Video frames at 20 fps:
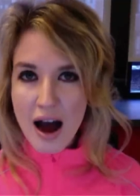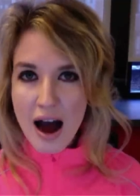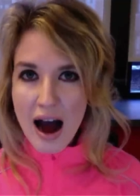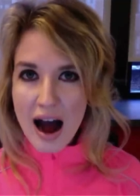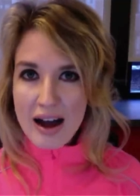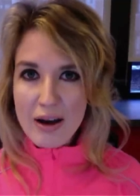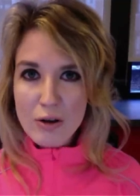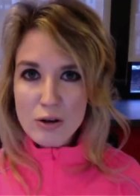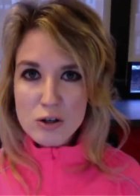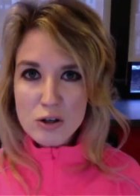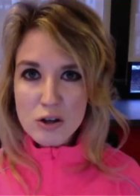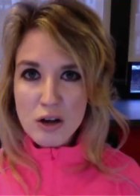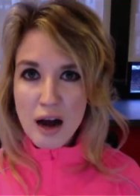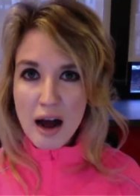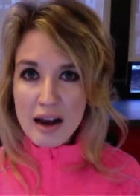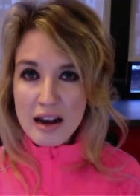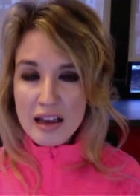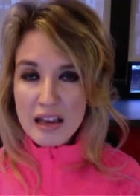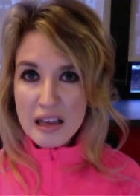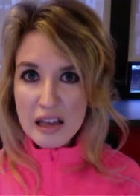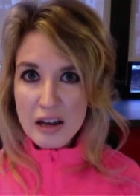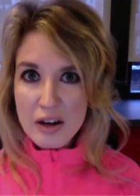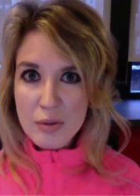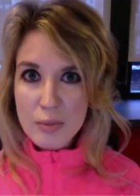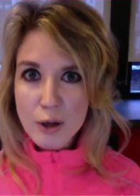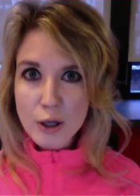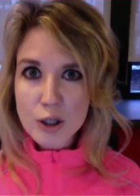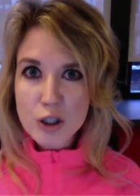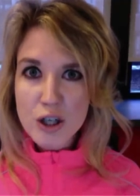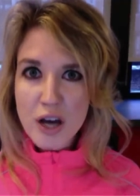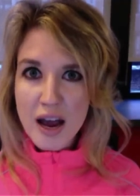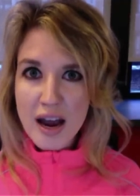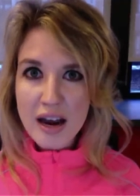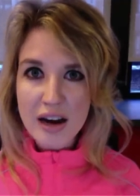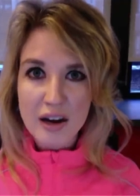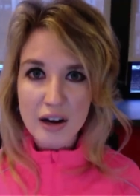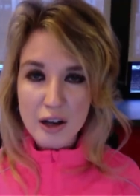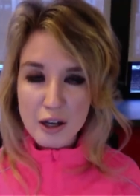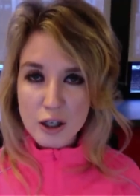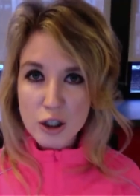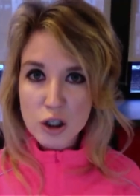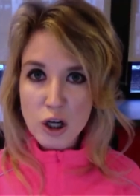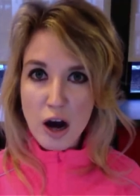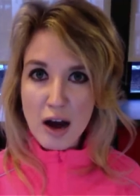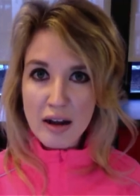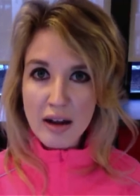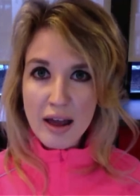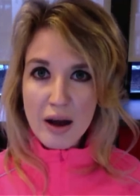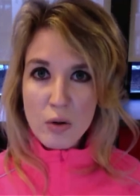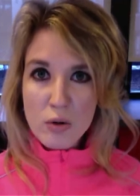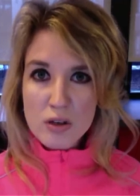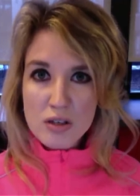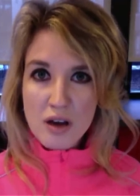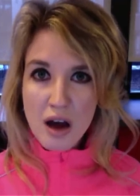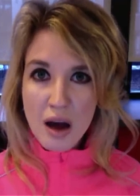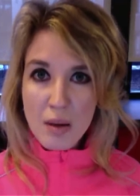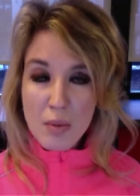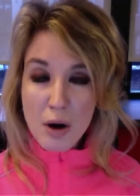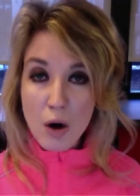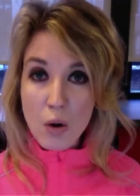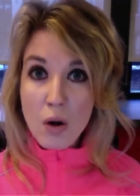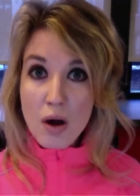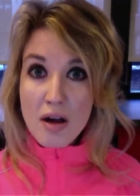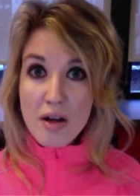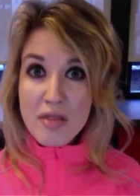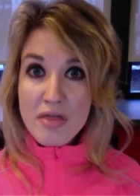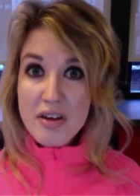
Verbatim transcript: I also got Ian McShane, John Leguizamo,